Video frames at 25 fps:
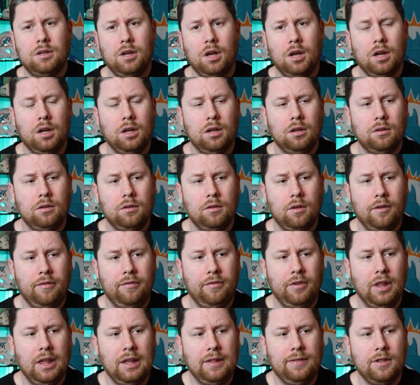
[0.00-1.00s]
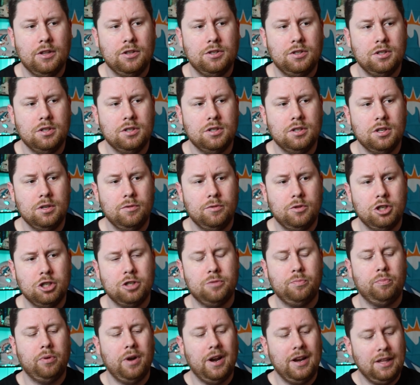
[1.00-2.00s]
Uh, I feel like this isn't
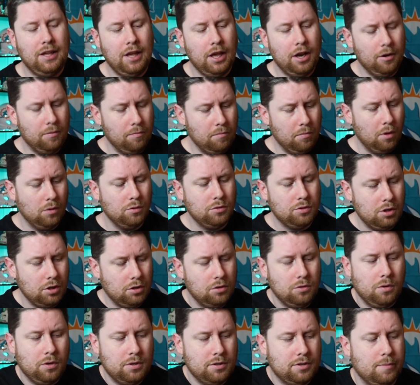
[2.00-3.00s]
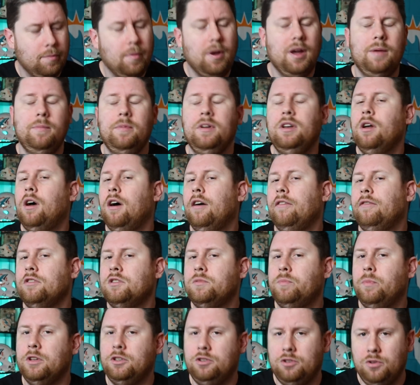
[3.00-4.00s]
just predicated mostly towards the Miami
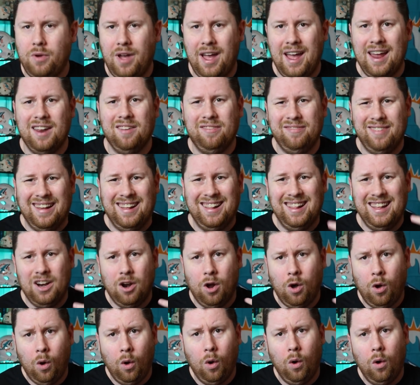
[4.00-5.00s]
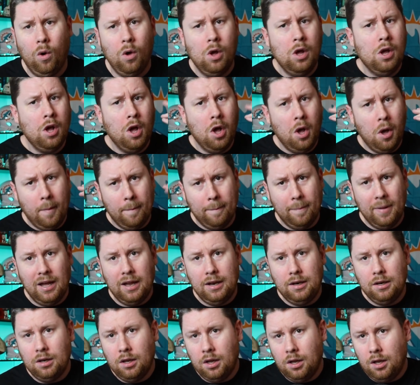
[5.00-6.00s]
Dolphins, but to N F L in a whole.
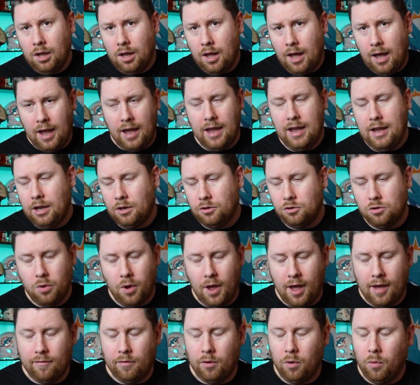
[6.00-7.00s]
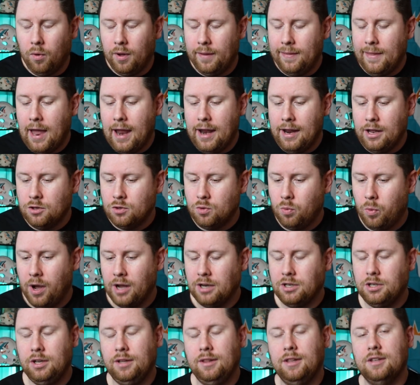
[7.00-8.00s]
But hey, to everyone that is
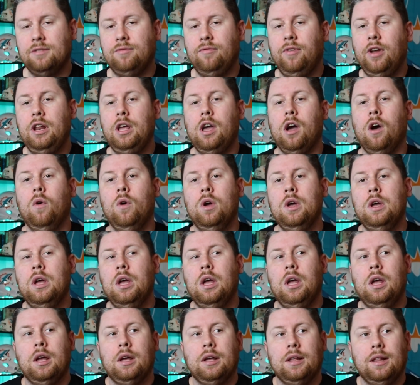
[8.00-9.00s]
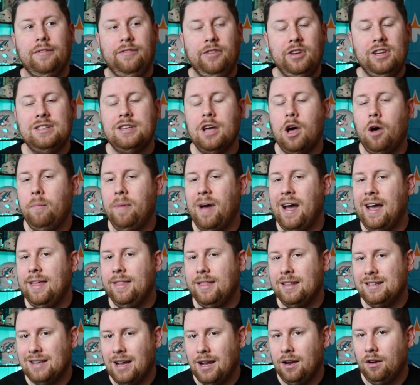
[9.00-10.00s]
watching this video. If you can tell by
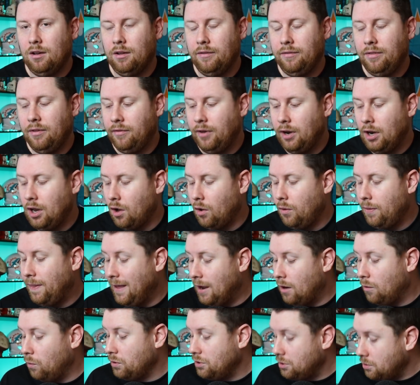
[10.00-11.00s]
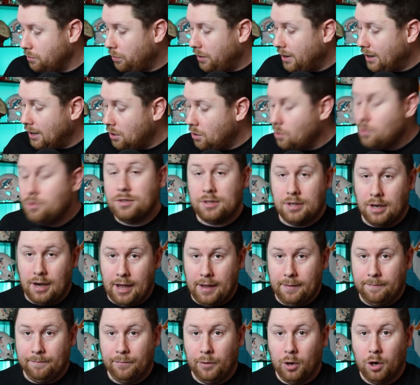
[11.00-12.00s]
the title of the video, there was some breaking news
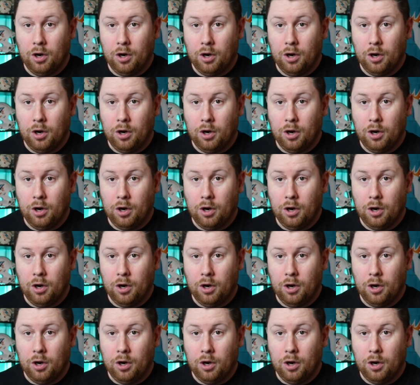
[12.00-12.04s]
today.